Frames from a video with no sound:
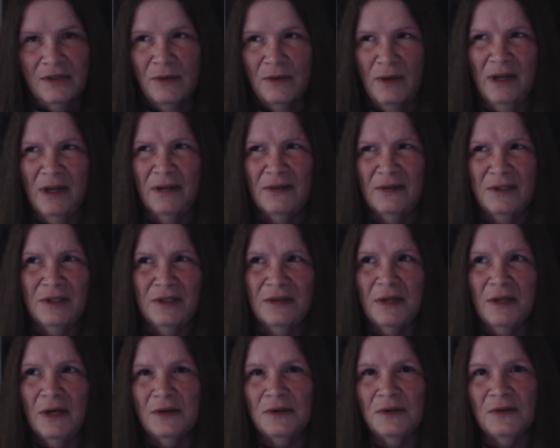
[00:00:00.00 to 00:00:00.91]
around
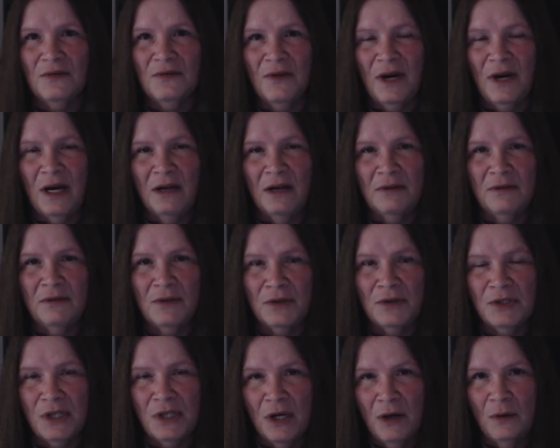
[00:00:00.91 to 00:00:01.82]
2005 or
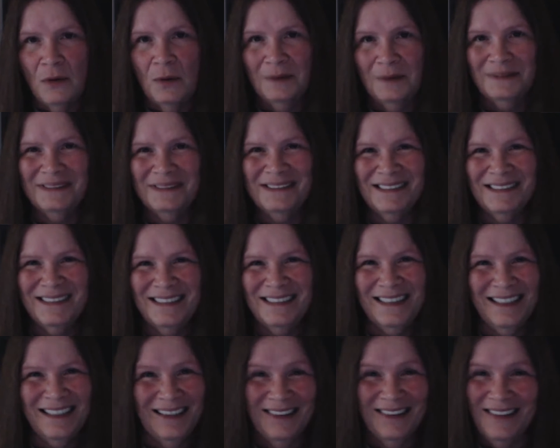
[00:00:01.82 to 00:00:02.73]
so,
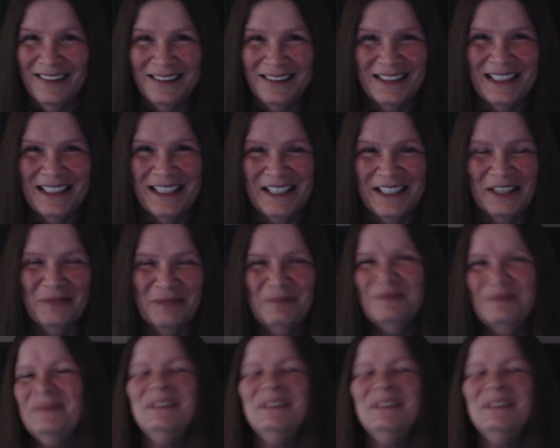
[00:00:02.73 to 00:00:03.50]
a long time.